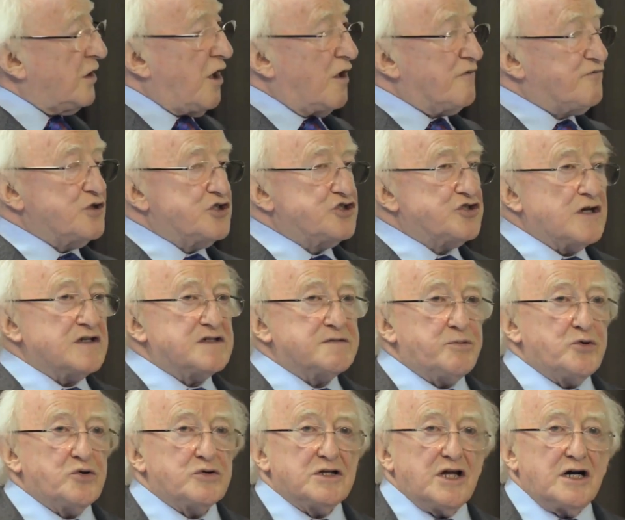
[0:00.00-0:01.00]
of which I
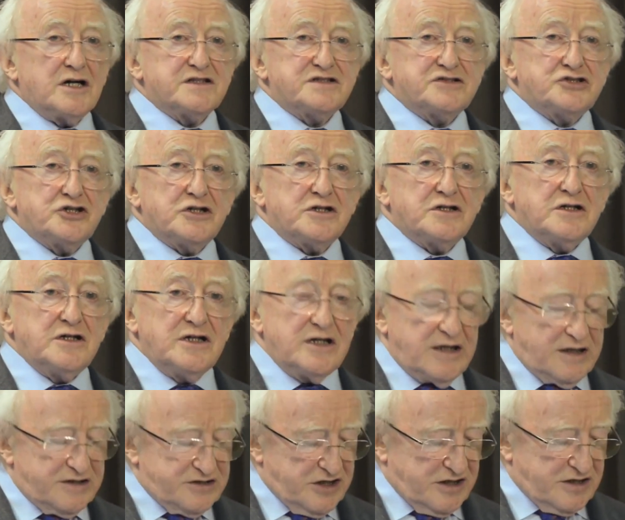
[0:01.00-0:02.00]
spoke last year
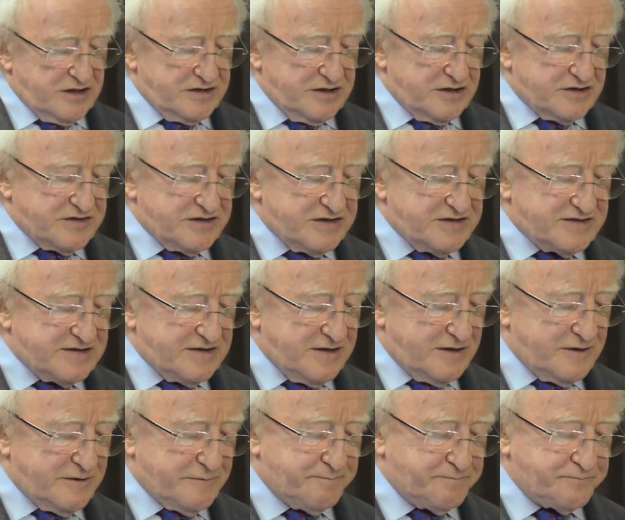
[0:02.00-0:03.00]
and earlier this
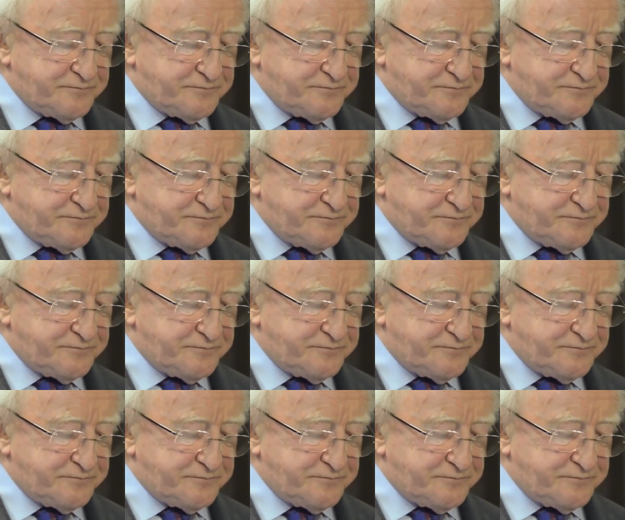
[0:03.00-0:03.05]
year.